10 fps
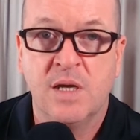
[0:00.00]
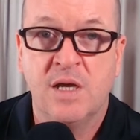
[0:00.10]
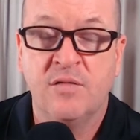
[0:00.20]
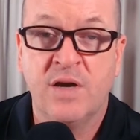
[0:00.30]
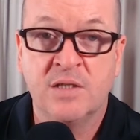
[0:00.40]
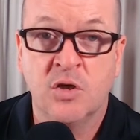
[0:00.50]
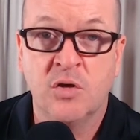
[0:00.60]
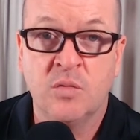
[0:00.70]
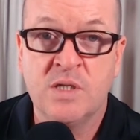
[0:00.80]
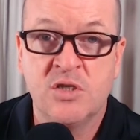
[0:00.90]
In fact, not
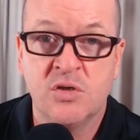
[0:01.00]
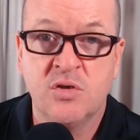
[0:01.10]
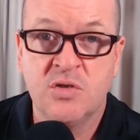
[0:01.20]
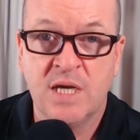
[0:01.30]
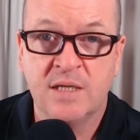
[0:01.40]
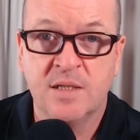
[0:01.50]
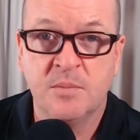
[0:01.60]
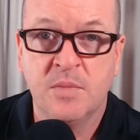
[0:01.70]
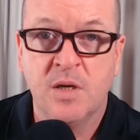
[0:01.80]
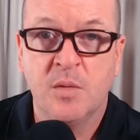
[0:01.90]
only should you check them,